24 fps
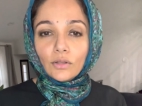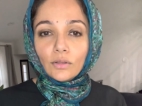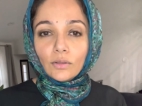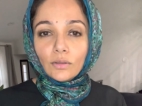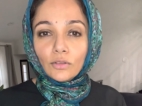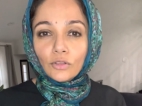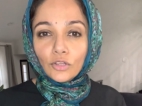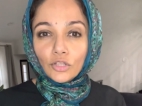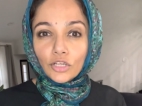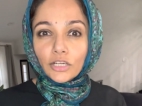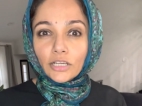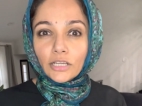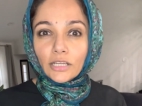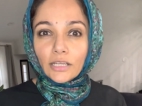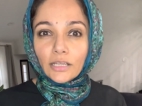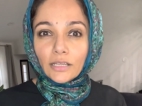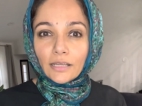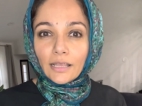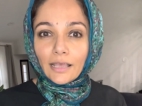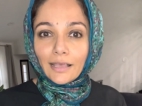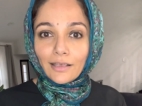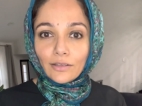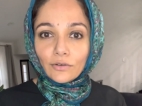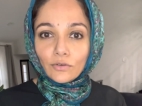learning
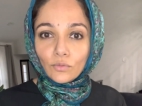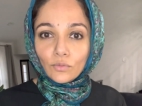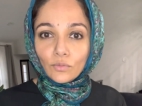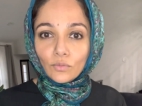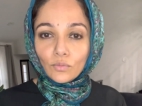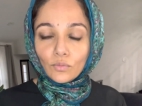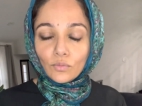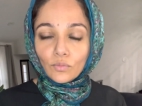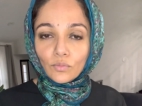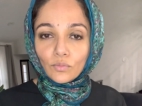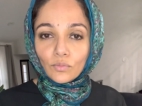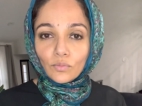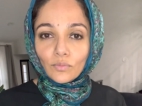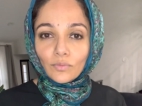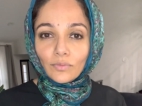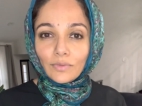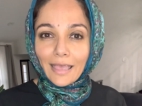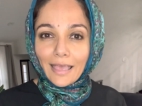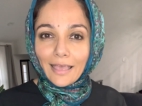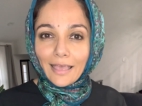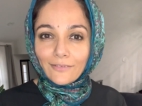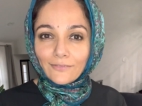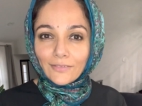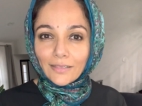how to
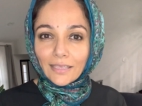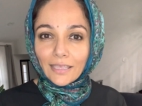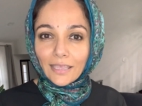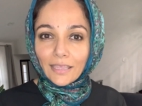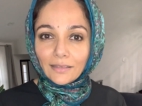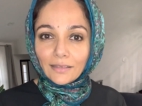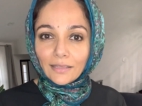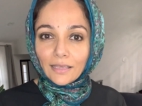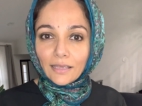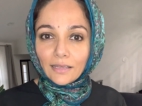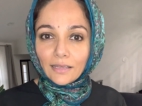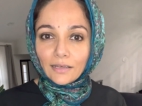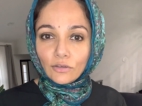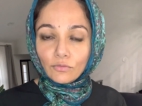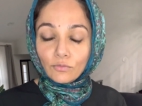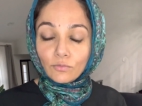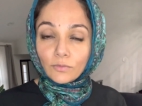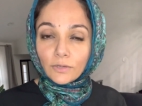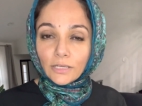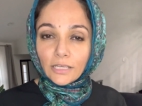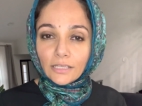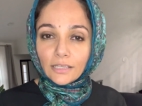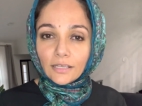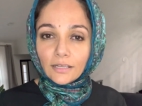navigate that and
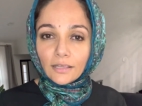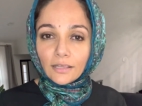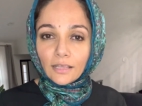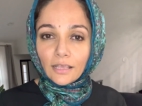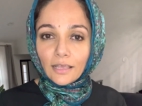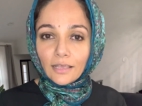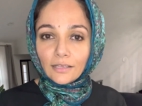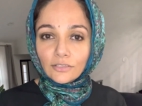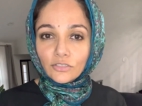read that,